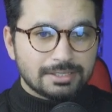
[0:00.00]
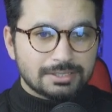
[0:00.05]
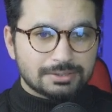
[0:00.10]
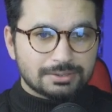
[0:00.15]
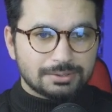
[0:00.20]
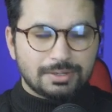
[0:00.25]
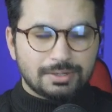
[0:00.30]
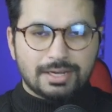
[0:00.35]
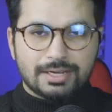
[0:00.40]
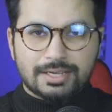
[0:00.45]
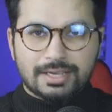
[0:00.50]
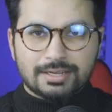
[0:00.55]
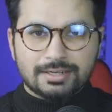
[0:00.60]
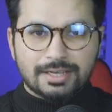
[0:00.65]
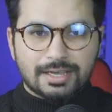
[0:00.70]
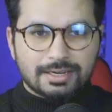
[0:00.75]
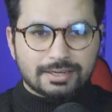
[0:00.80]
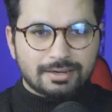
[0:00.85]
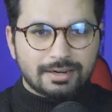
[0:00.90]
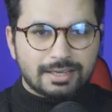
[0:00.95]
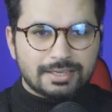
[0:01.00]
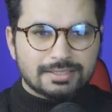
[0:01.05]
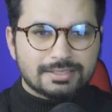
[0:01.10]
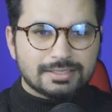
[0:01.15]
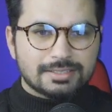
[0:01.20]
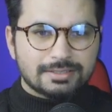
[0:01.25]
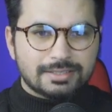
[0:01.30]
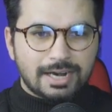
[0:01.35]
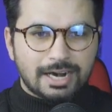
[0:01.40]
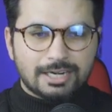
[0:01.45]
so I can
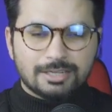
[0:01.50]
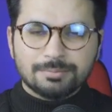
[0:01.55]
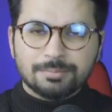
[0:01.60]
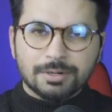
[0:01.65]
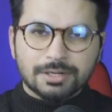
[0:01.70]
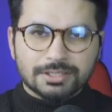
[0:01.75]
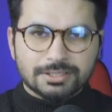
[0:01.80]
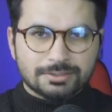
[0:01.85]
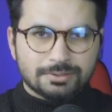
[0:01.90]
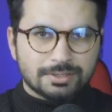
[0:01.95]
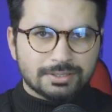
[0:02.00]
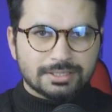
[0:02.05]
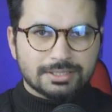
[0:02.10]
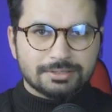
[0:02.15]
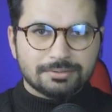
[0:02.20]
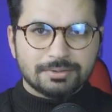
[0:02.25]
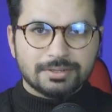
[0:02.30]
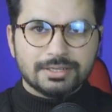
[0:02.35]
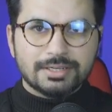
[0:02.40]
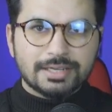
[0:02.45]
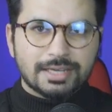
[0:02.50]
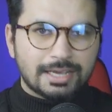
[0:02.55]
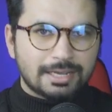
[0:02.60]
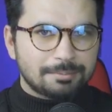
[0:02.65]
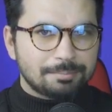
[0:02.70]
analyze that particular keyword in